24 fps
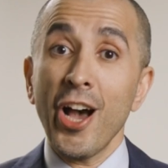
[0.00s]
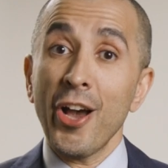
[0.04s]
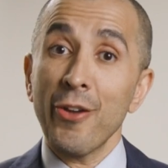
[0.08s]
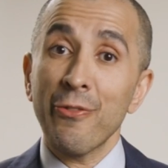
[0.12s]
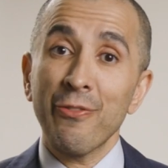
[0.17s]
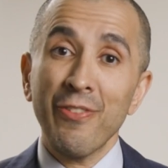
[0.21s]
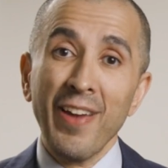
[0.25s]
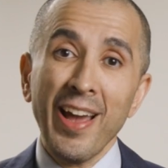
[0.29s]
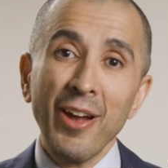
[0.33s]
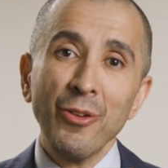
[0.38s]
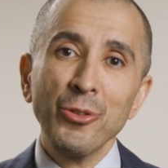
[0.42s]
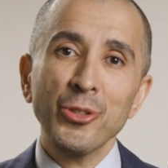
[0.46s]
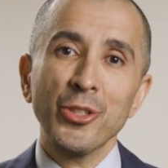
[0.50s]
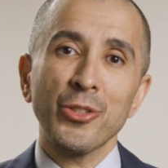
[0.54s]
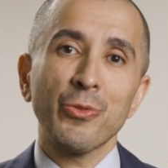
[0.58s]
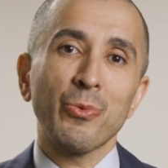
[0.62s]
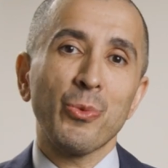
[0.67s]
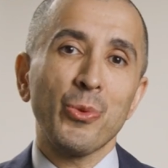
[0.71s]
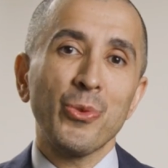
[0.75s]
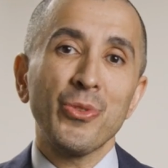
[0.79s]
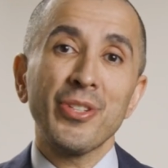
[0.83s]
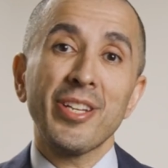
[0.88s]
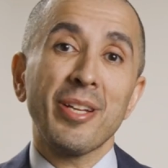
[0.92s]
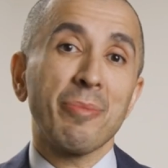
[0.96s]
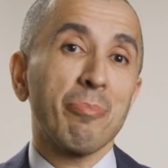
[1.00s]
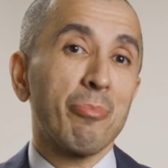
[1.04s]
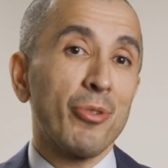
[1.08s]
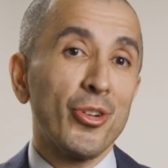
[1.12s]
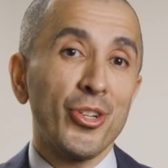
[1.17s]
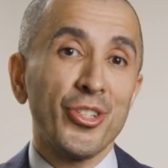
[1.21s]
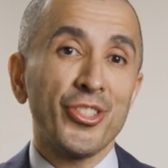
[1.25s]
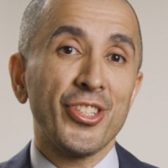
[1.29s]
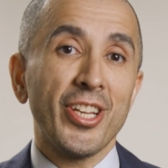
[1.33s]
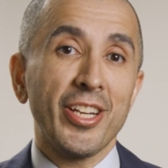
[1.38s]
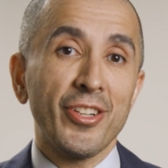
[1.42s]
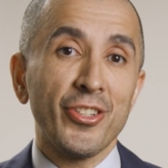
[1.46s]
I founded Wound and
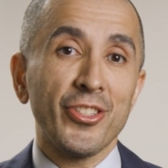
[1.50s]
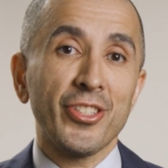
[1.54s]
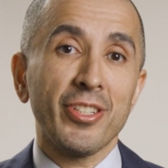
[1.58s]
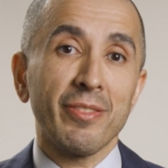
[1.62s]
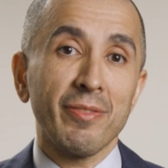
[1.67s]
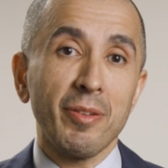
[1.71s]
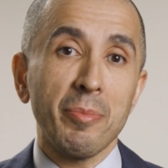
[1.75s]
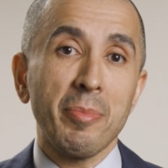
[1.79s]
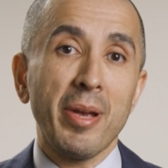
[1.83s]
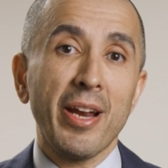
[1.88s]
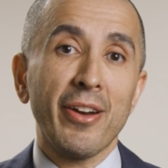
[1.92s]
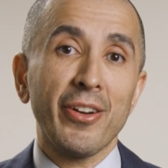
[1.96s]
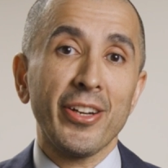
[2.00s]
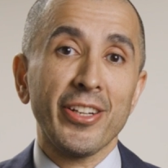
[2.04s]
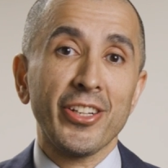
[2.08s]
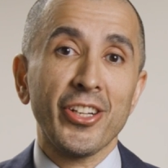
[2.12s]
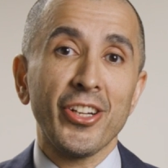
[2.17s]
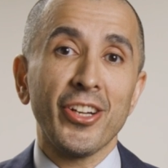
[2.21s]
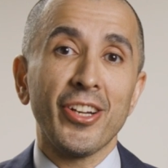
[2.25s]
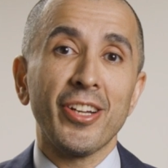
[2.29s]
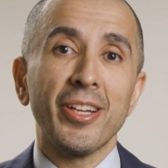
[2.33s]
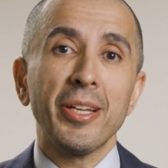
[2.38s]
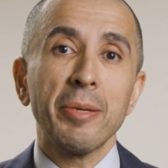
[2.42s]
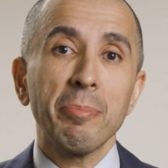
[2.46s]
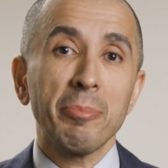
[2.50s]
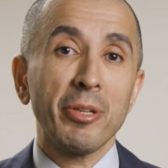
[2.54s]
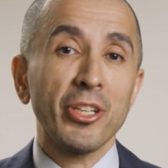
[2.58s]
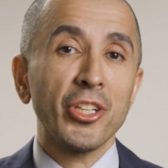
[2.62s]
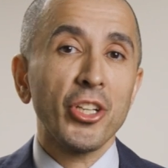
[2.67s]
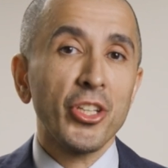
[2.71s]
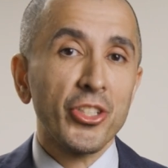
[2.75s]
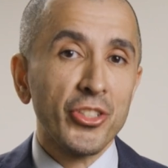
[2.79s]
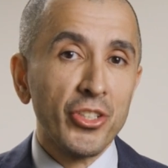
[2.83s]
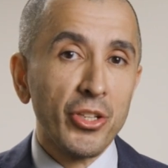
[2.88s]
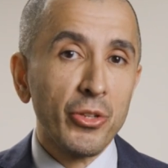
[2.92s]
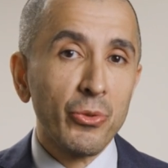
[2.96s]
Burn Centers of America
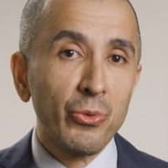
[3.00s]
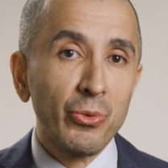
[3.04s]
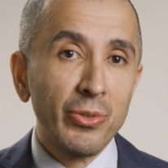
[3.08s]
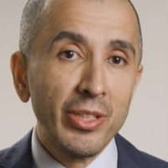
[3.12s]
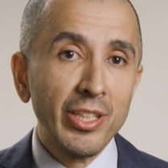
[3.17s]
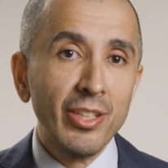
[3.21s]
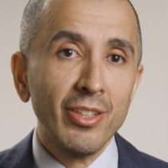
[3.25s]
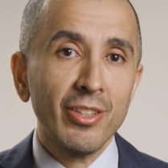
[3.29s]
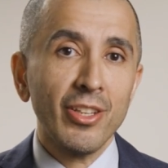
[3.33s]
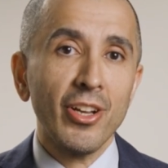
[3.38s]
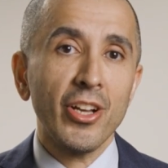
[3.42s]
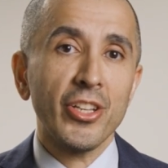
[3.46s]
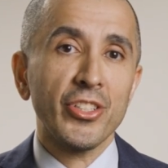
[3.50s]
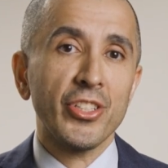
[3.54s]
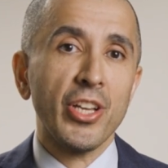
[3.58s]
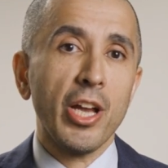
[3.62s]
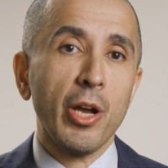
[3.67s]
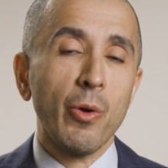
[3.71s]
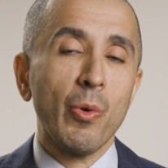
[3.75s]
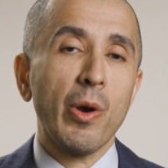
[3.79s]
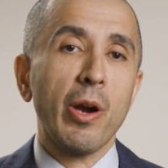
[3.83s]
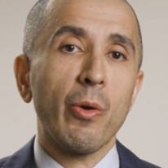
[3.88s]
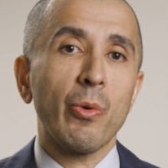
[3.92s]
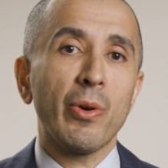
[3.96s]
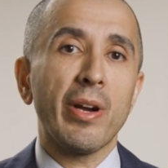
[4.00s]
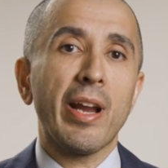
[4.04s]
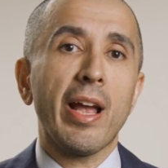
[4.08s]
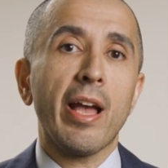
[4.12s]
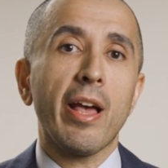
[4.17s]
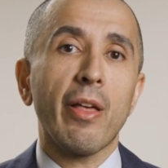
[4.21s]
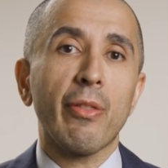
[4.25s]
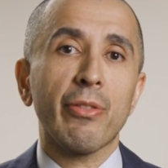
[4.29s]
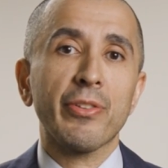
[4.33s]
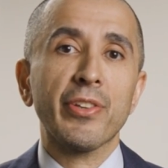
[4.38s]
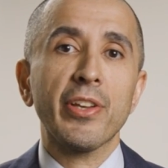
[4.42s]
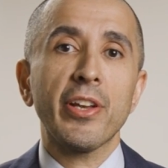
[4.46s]
because I realized how our
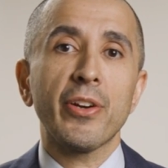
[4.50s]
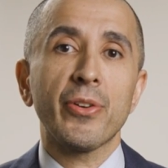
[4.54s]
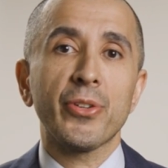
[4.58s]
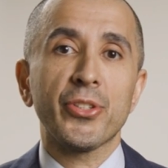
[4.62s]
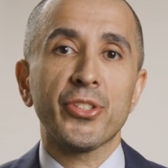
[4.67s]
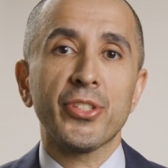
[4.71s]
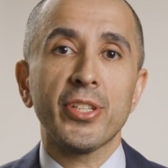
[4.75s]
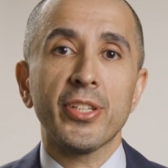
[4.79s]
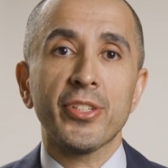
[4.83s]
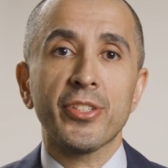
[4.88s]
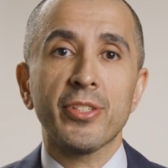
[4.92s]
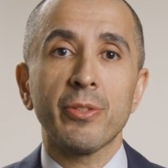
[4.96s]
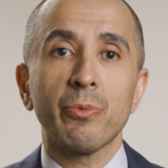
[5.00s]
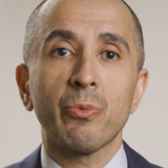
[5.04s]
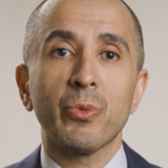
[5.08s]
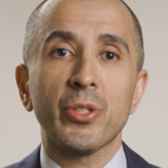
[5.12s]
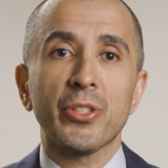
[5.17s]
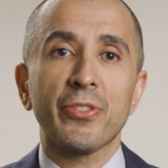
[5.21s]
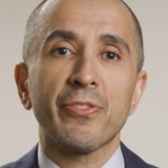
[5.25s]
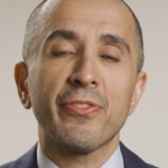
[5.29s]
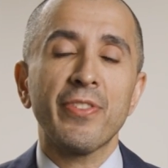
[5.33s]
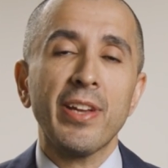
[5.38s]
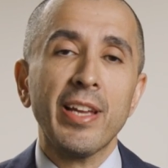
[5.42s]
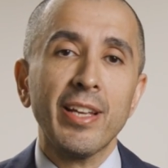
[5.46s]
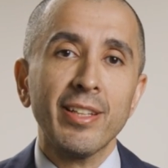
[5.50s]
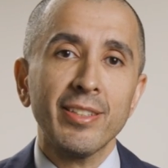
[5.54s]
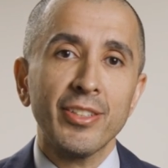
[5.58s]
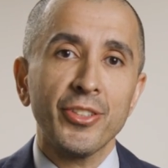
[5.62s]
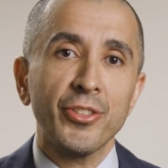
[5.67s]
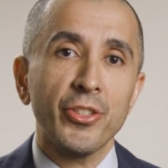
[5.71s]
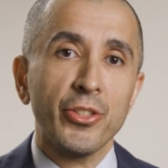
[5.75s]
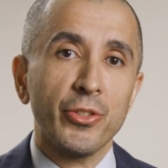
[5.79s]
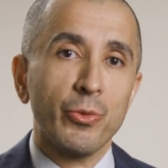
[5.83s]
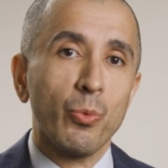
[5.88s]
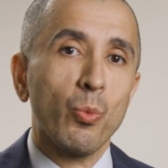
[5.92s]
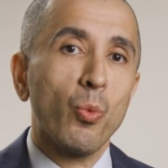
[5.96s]
healthcare system was
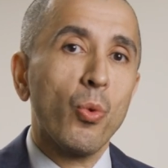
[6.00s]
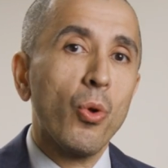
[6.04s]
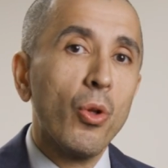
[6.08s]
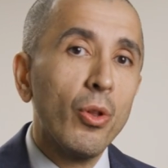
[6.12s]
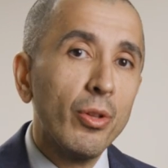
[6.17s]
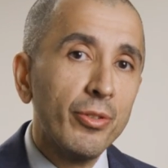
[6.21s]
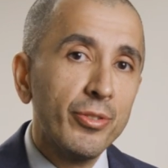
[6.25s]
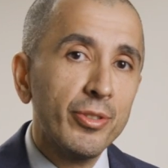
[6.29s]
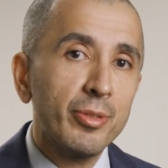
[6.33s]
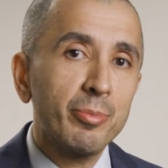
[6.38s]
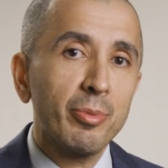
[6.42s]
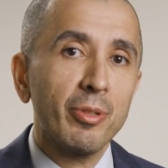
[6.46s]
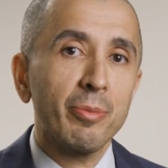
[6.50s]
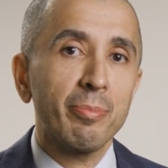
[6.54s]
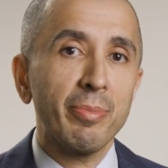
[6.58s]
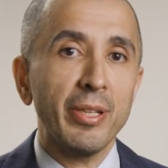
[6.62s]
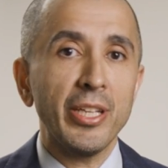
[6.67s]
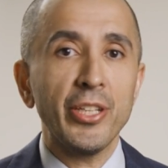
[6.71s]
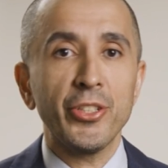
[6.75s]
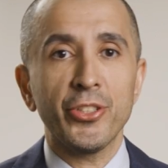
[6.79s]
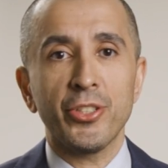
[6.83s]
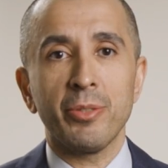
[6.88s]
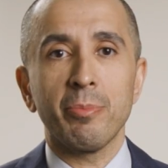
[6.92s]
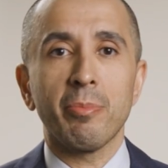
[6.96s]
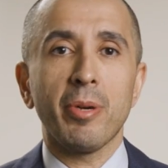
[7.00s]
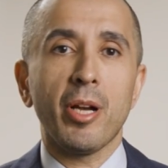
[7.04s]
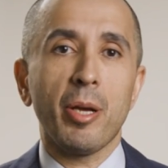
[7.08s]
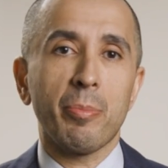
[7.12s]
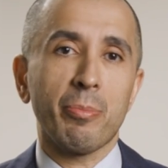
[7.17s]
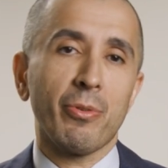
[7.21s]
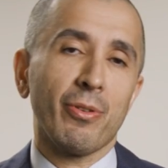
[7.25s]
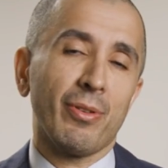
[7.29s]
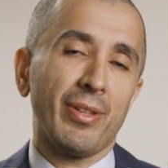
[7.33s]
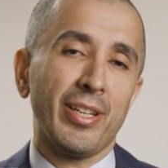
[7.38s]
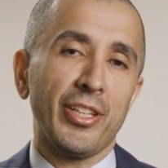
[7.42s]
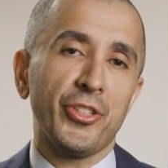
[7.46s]
failing this vulnerable patient
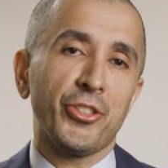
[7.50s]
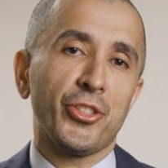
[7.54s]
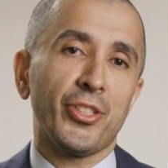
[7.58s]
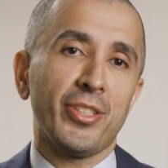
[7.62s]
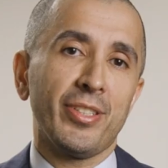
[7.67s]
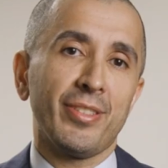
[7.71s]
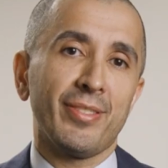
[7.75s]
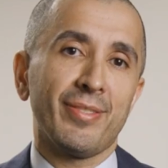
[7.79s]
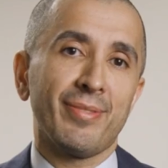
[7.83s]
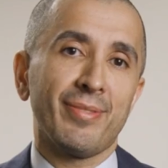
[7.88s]
population.